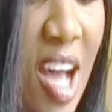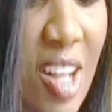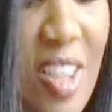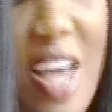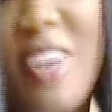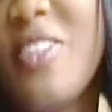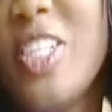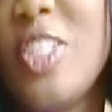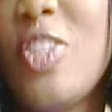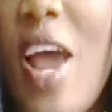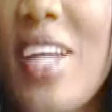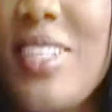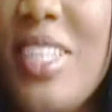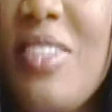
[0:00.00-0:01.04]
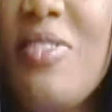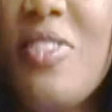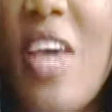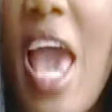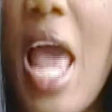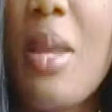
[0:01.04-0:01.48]
A lot of
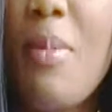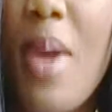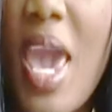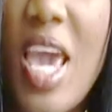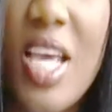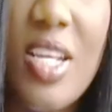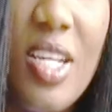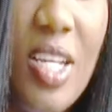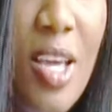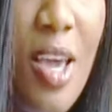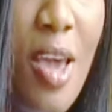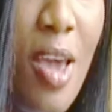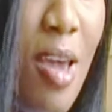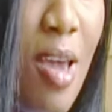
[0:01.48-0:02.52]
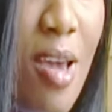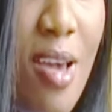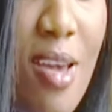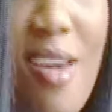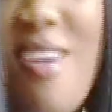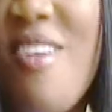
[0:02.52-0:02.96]
attractive anime
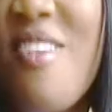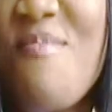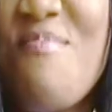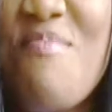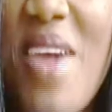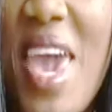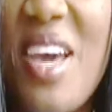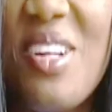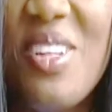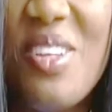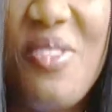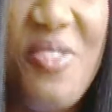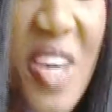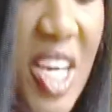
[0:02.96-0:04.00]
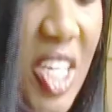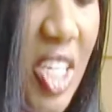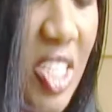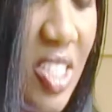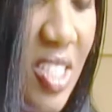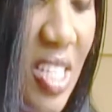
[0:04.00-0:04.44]
male
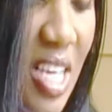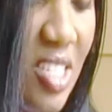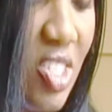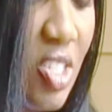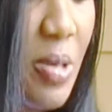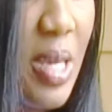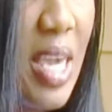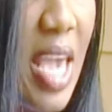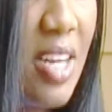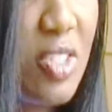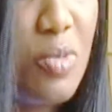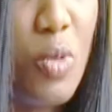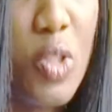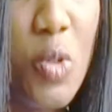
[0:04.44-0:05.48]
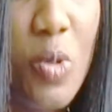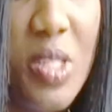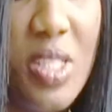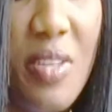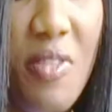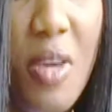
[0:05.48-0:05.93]
figures, and so it caters more towards